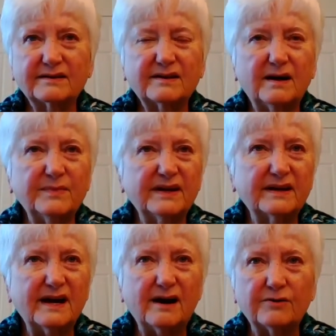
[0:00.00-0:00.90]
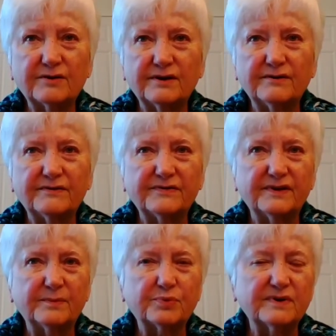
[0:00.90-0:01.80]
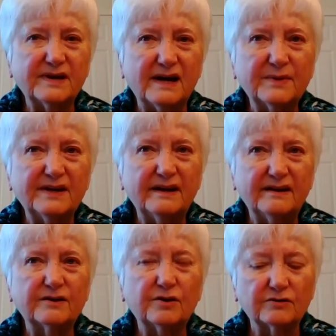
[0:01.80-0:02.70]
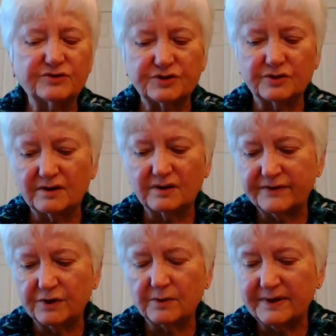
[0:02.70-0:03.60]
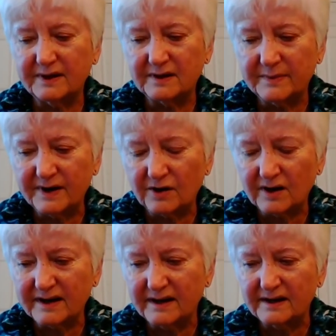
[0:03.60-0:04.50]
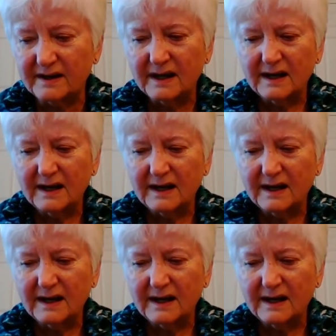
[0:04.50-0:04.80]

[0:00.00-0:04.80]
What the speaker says: coming out of the predominating culture of European American,